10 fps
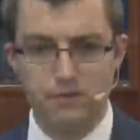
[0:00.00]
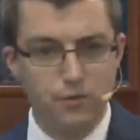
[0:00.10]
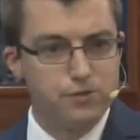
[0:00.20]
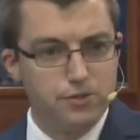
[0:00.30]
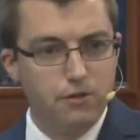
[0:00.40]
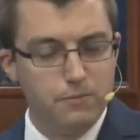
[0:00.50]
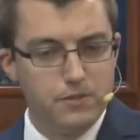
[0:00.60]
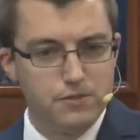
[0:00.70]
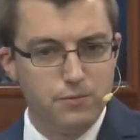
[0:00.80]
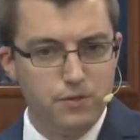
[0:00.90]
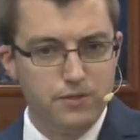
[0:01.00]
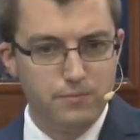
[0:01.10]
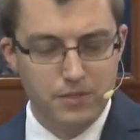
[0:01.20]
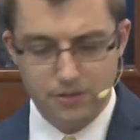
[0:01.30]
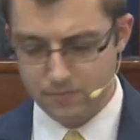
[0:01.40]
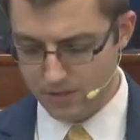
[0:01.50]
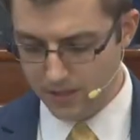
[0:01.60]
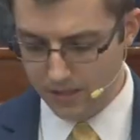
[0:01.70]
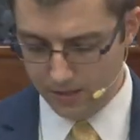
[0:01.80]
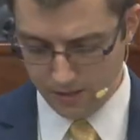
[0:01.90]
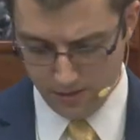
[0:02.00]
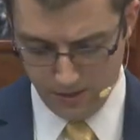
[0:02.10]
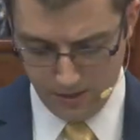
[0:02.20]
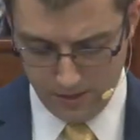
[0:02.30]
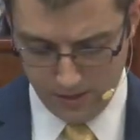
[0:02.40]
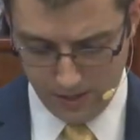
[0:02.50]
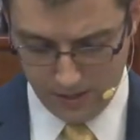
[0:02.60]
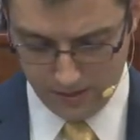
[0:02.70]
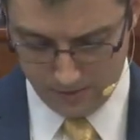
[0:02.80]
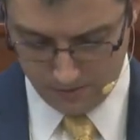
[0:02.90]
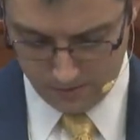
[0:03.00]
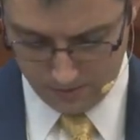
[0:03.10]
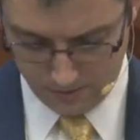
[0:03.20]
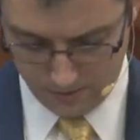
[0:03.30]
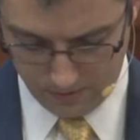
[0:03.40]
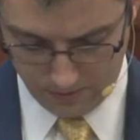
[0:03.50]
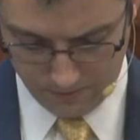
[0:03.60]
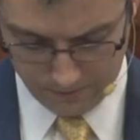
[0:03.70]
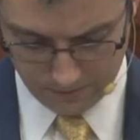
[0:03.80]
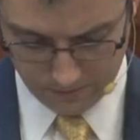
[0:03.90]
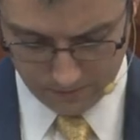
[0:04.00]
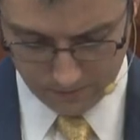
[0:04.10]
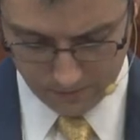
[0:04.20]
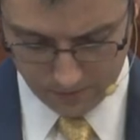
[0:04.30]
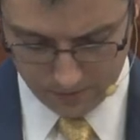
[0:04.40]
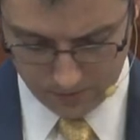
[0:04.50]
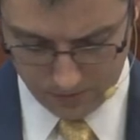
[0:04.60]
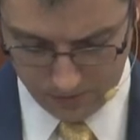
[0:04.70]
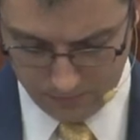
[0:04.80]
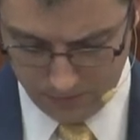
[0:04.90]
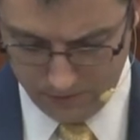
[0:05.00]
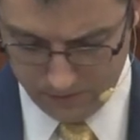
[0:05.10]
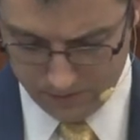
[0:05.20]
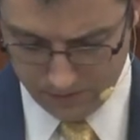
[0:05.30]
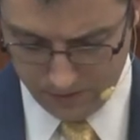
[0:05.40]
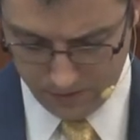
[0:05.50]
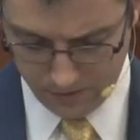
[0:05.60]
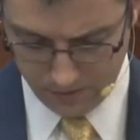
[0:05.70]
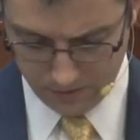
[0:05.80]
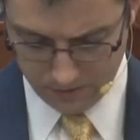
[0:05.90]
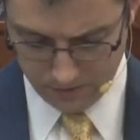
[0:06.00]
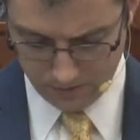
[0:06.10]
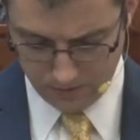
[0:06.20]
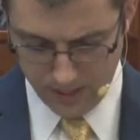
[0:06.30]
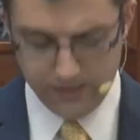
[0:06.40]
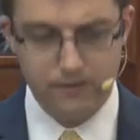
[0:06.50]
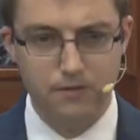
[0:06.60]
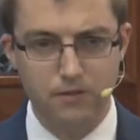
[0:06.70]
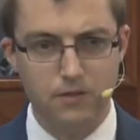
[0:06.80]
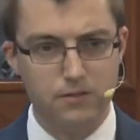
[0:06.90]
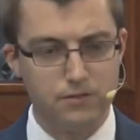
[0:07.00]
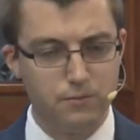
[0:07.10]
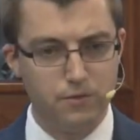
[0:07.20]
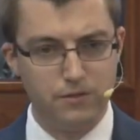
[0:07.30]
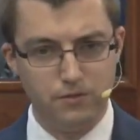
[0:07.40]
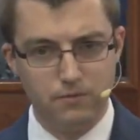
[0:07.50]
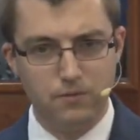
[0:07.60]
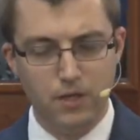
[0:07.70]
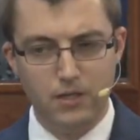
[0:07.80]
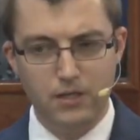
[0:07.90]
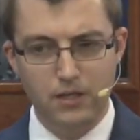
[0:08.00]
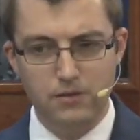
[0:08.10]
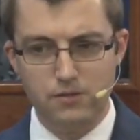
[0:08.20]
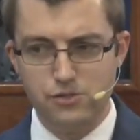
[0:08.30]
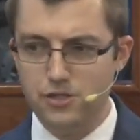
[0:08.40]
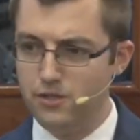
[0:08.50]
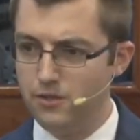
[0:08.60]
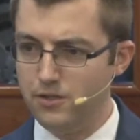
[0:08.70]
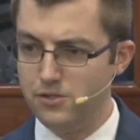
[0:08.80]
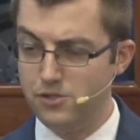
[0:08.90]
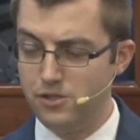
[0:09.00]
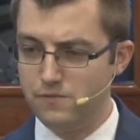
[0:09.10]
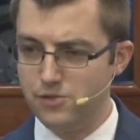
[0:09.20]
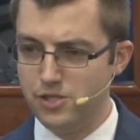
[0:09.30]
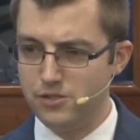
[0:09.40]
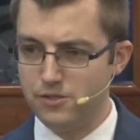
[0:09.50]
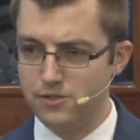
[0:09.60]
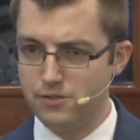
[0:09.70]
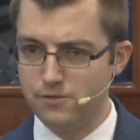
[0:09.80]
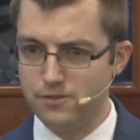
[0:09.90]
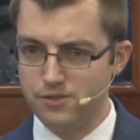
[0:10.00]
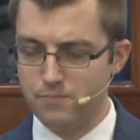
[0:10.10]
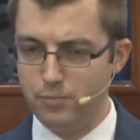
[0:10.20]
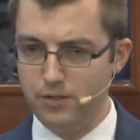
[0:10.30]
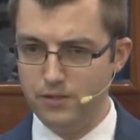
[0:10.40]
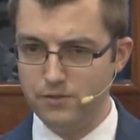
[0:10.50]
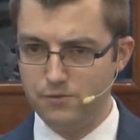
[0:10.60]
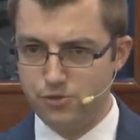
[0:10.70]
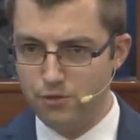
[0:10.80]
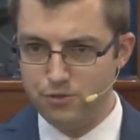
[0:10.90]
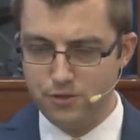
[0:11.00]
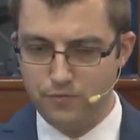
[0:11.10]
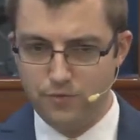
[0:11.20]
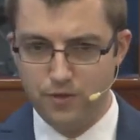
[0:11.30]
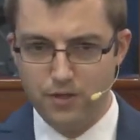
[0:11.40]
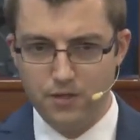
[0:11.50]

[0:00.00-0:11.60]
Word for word: of course Solomon's the one that becomes king, and um, I believe it's the uh, Nathan is the one in the genealogy of Jesus, there's a split. So Joseph,